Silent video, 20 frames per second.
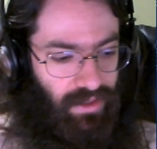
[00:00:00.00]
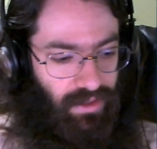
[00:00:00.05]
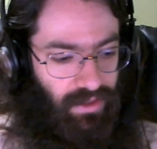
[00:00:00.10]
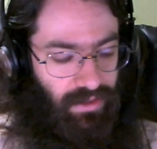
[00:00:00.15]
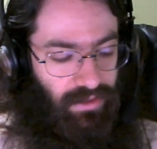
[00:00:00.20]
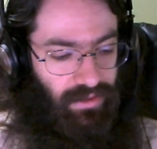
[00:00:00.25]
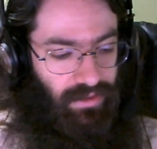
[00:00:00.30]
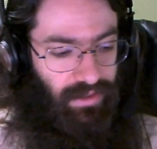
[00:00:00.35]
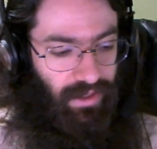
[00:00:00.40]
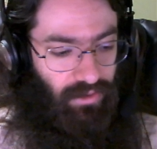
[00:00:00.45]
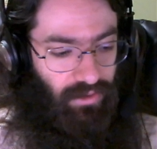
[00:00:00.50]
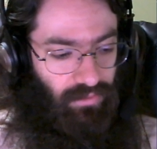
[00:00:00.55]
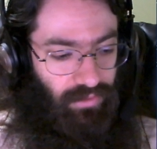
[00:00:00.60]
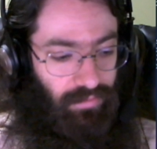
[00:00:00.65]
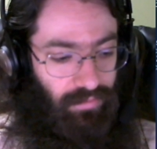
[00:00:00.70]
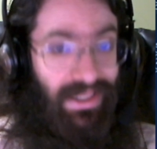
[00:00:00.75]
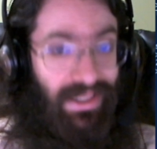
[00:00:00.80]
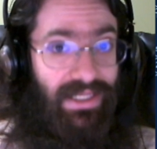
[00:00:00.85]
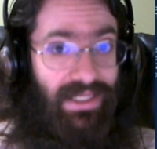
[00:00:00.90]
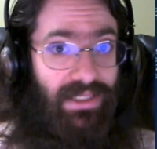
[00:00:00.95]
Now the
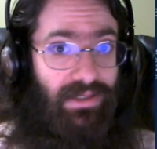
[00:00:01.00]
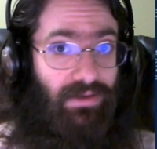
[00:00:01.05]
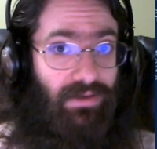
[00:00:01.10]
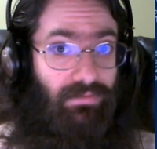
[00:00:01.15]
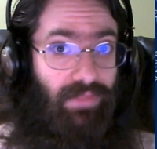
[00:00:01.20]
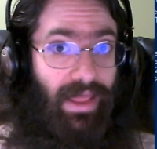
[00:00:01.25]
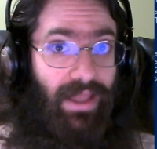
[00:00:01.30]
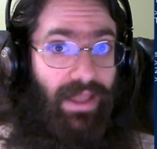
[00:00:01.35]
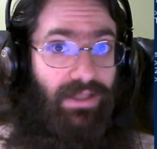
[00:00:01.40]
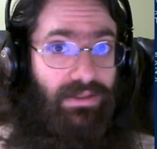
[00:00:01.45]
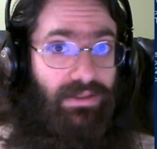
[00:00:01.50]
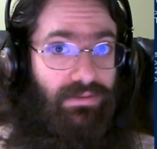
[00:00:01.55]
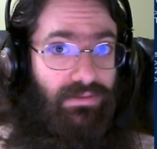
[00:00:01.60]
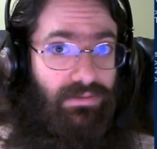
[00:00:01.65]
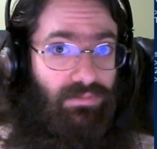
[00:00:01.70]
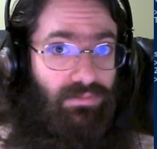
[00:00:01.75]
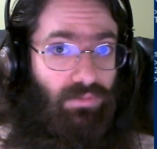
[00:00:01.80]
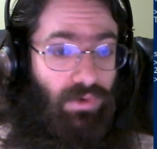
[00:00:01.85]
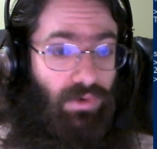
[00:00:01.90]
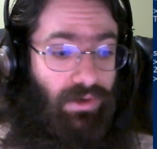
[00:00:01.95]
meaning of that
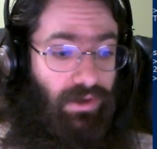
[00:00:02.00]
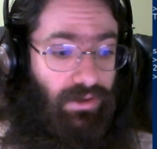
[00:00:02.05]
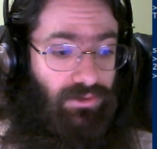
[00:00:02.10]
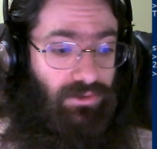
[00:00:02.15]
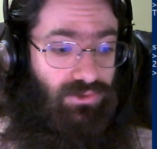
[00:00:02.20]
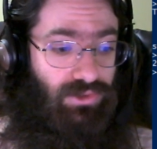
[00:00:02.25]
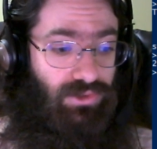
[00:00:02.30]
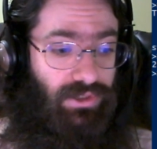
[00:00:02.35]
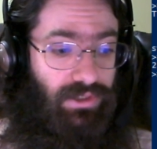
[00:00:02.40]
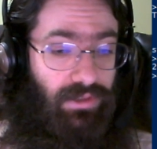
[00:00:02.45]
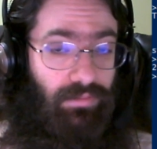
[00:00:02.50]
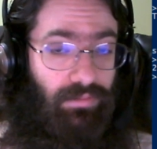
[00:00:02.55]
100